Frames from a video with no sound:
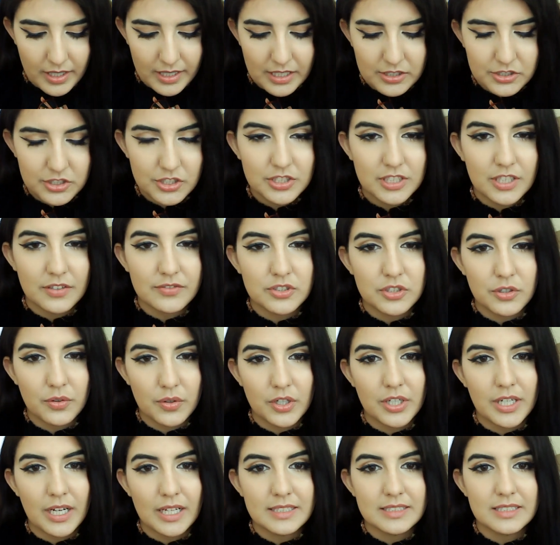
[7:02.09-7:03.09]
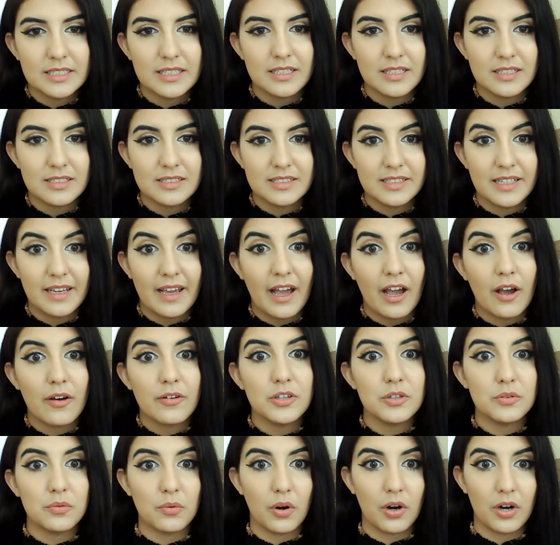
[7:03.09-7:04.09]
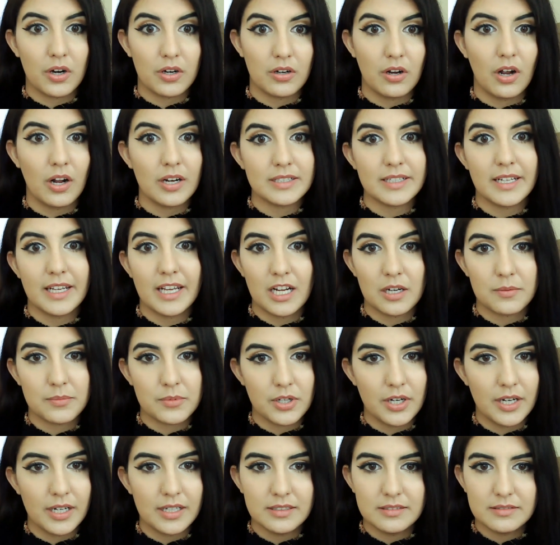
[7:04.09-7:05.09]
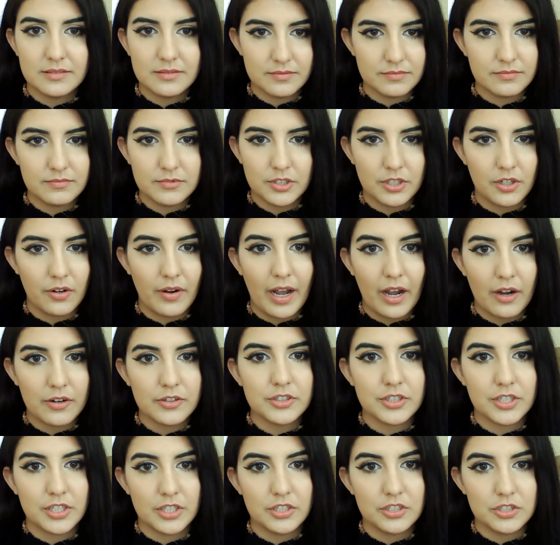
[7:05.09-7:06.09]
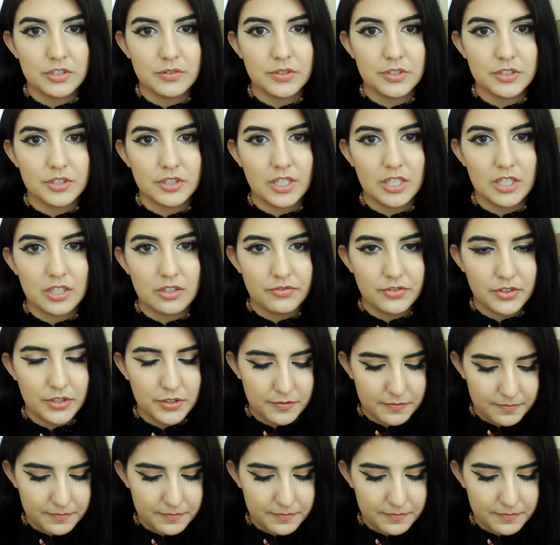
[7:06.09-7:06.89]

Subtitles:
And it just gives you a good idea to see how you are on camera and, how you're going to do in your interview.